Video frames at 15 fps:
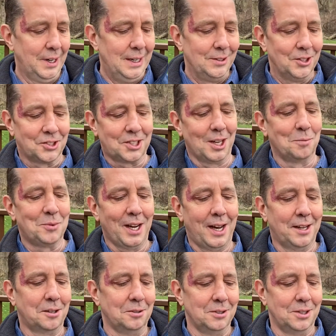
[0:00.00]
the
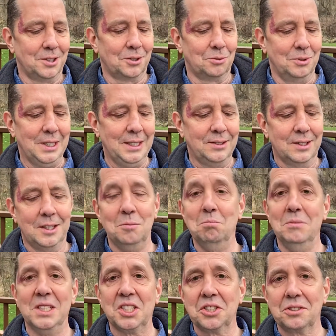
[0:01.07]
subtitle is Reason and
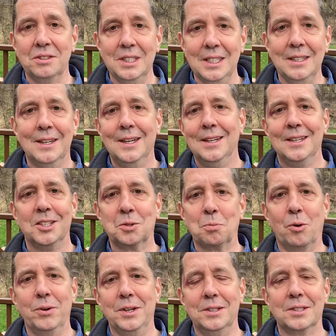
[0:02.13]
Mystery as
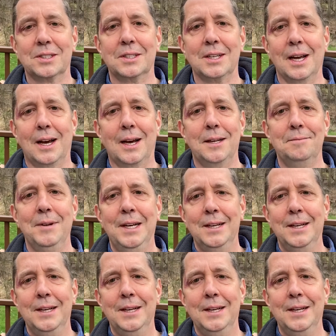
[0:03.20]
pointers to God.